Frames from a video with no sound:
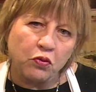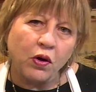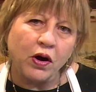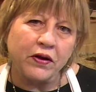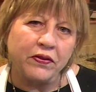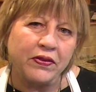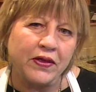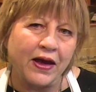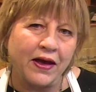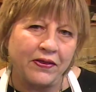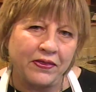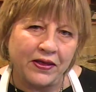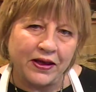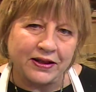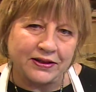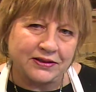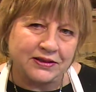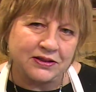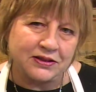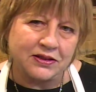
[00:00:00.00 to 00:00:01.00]
want that.
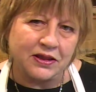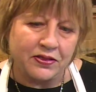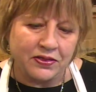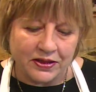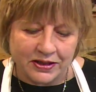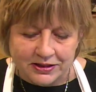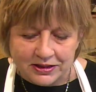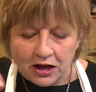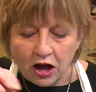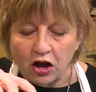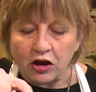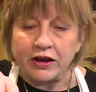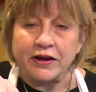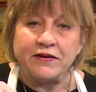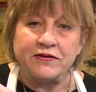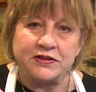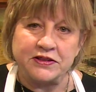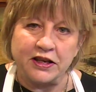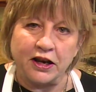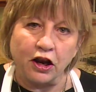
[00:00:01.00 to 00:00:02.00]
This all
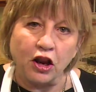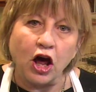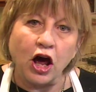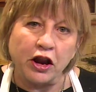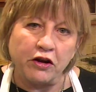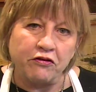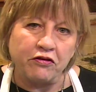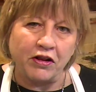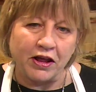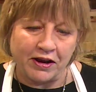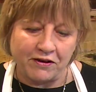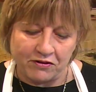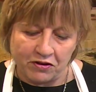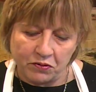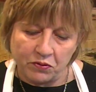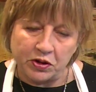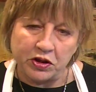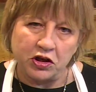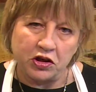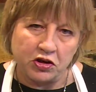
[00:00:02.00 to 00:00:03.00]
gives it a lot of flavor
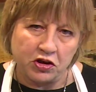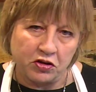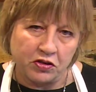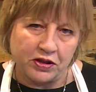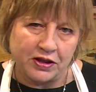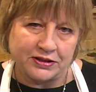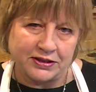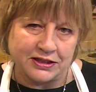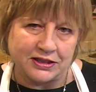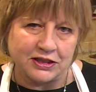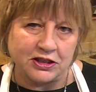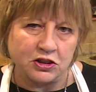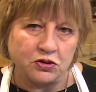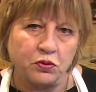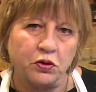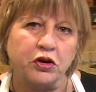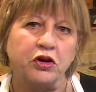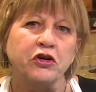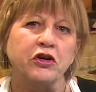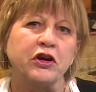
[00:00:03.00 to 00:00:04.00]
when you do this. This is
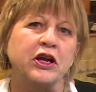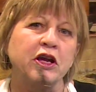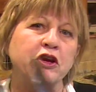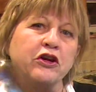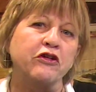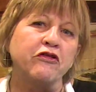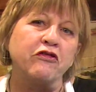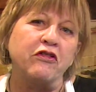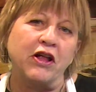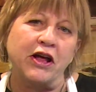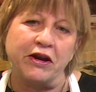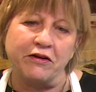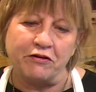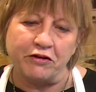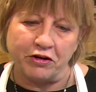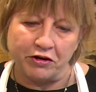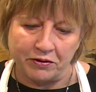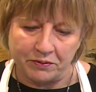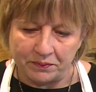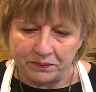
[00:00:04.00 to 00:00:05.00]
where you're getting your
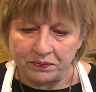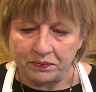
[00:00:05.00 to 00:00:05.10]
flavor.